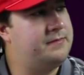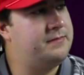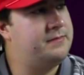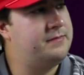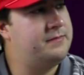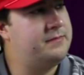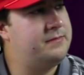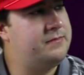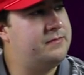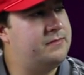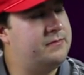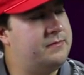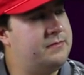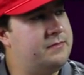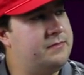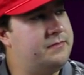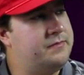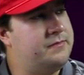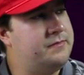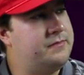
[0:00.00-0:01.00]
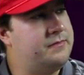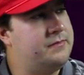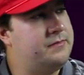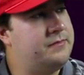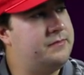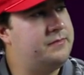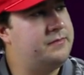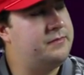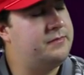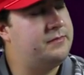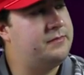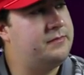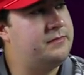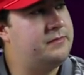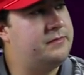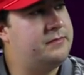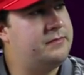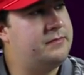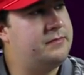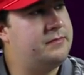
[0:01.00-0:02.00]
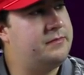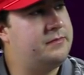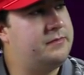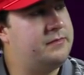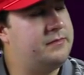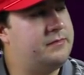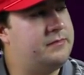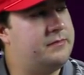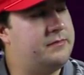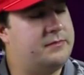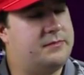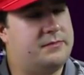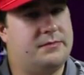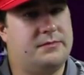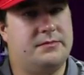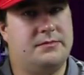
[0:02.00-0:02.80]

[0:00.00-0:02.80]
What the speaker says: This person isn't speaking.